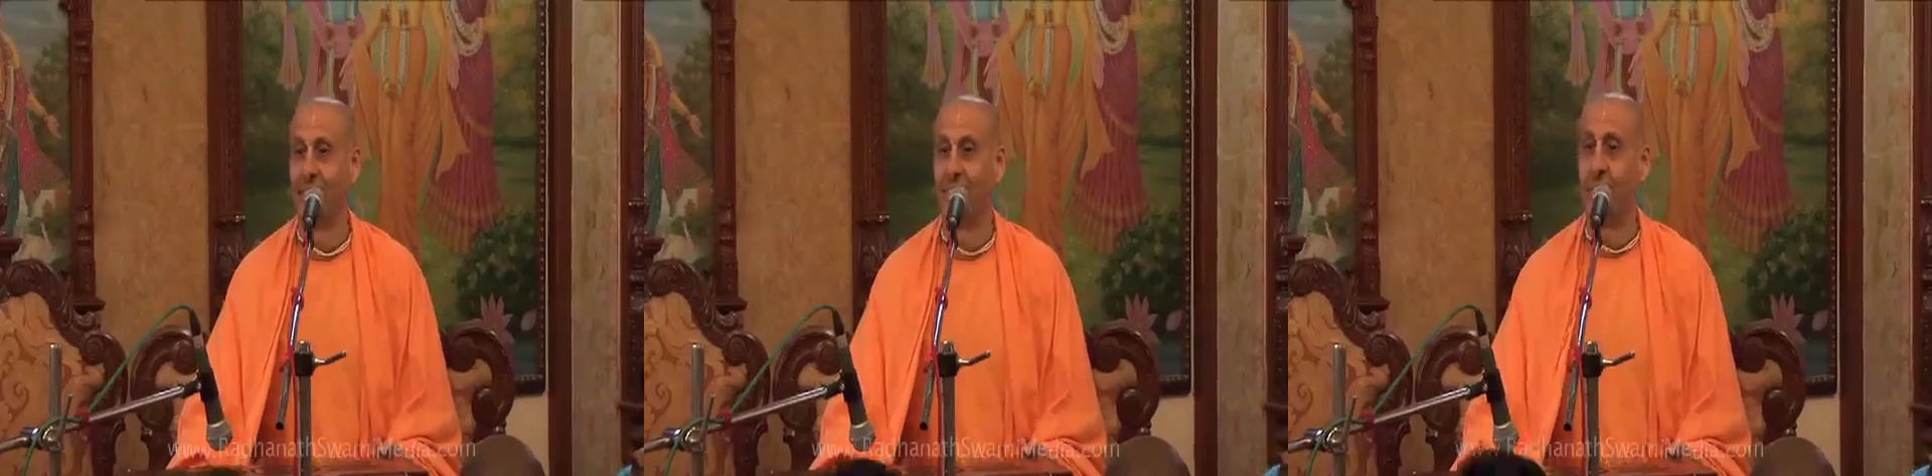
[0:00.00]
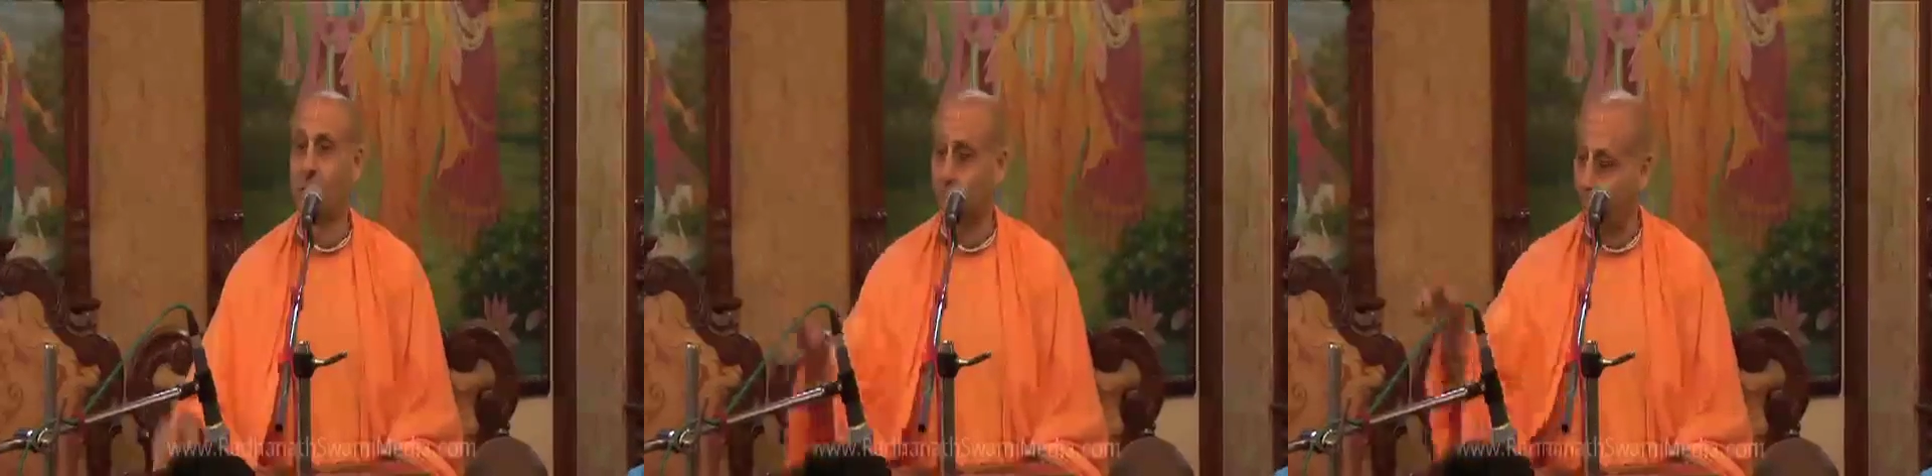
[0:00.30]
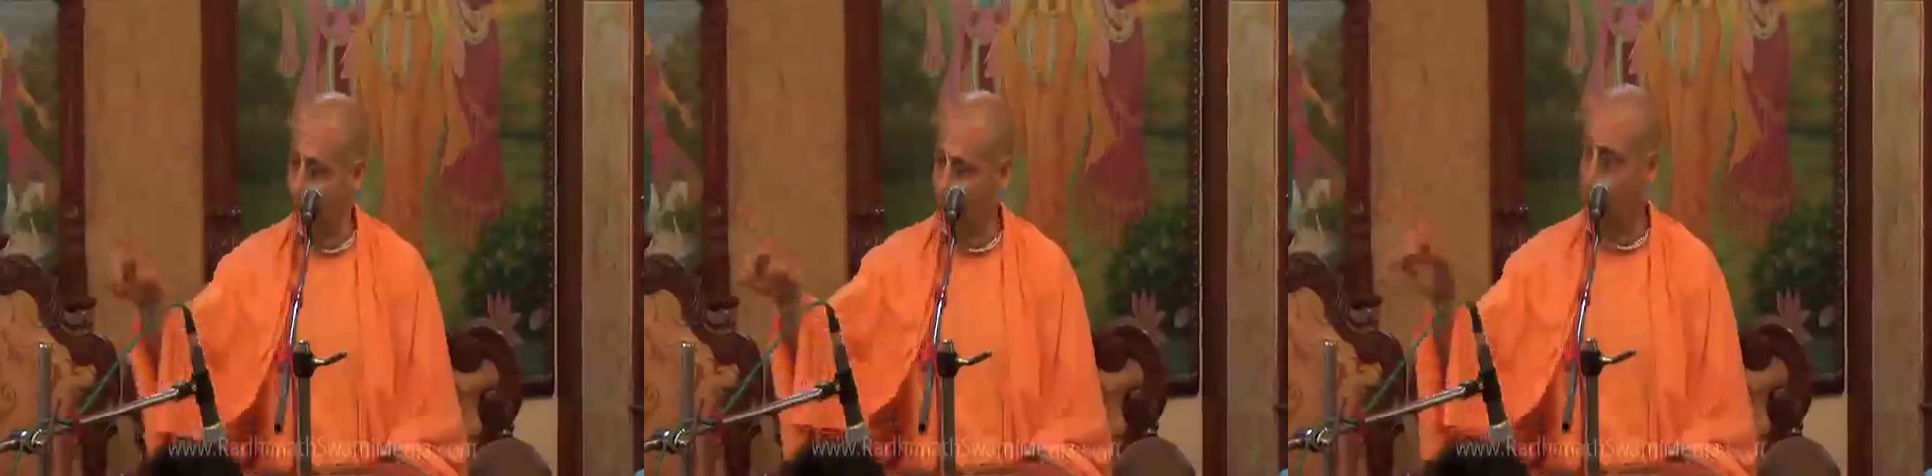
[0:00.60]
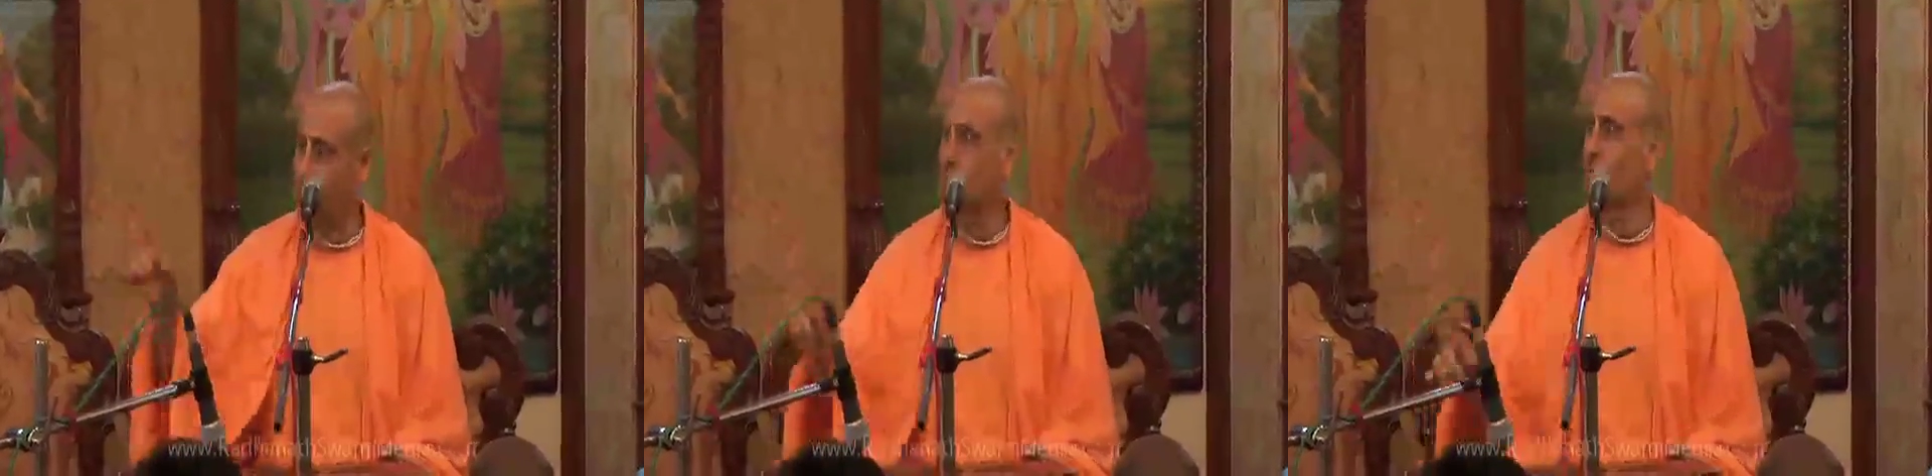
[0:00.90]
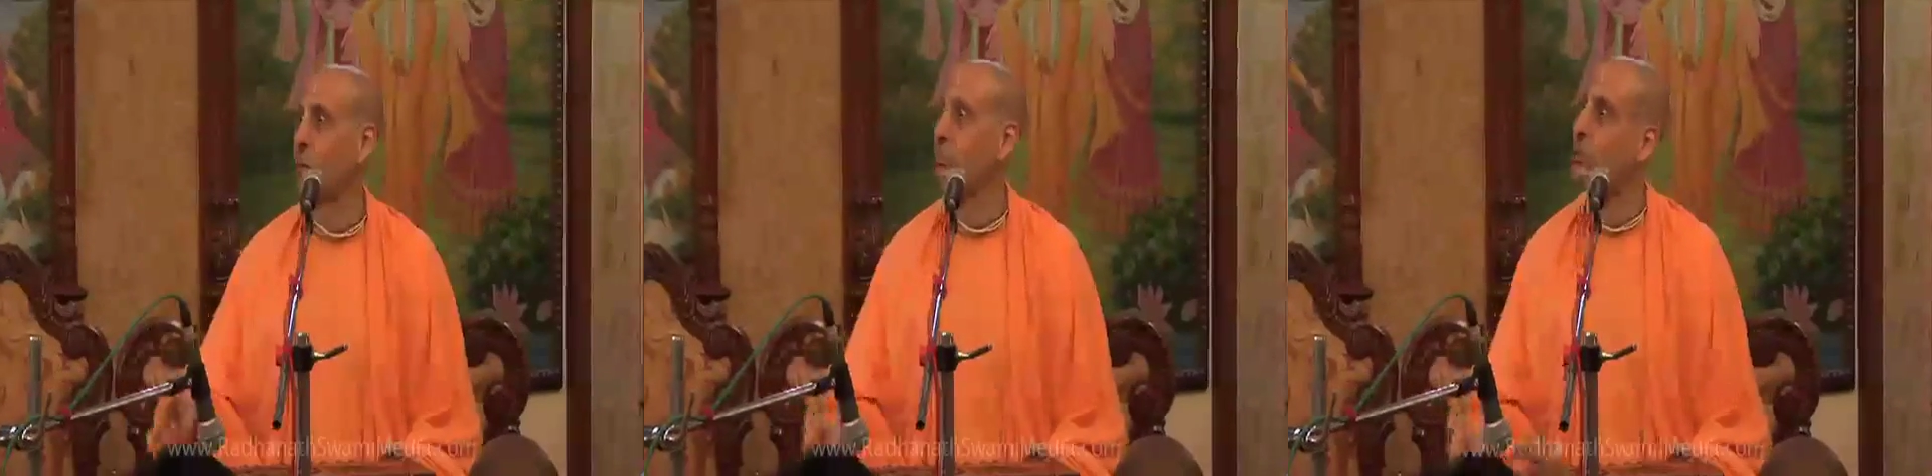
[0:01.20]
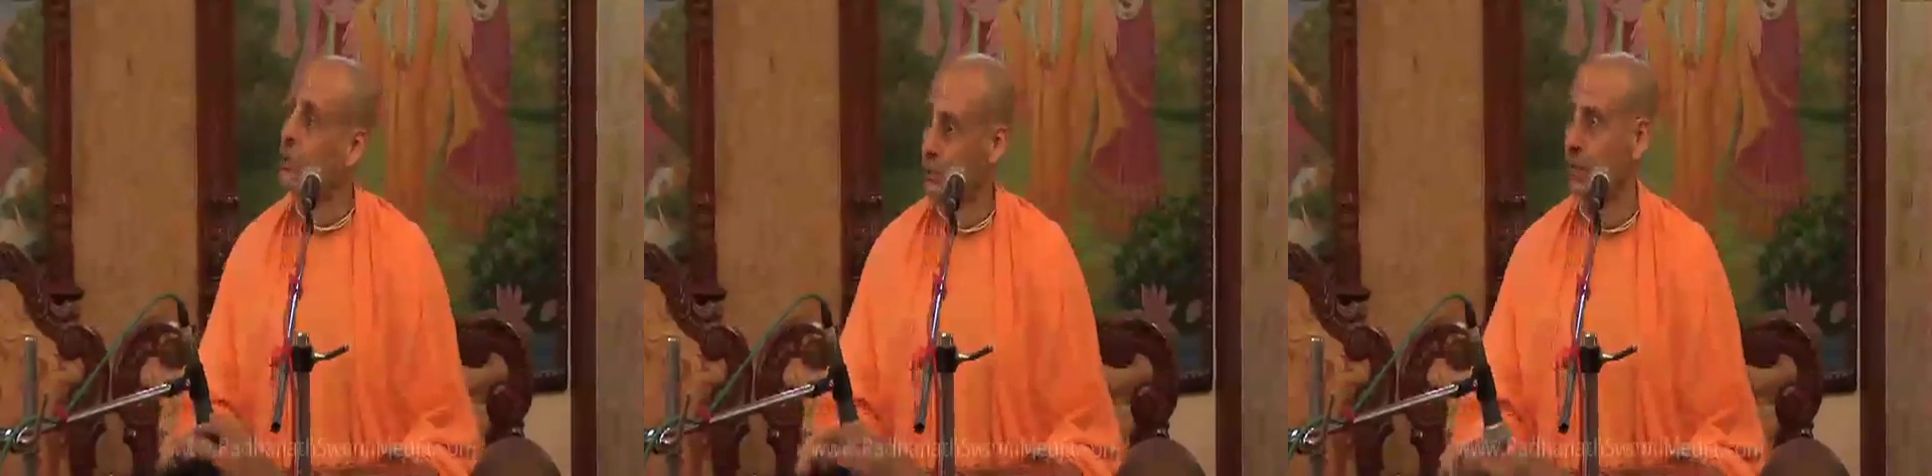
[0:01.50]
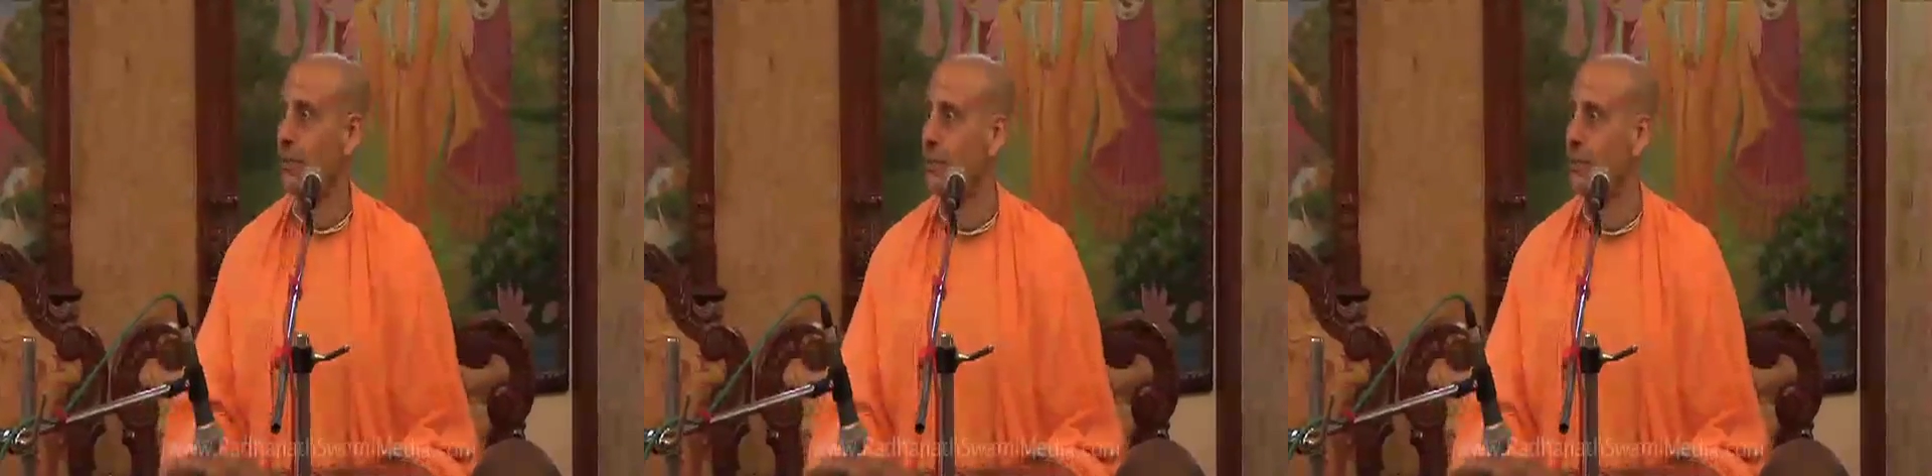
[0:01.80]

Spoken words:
Just by the description,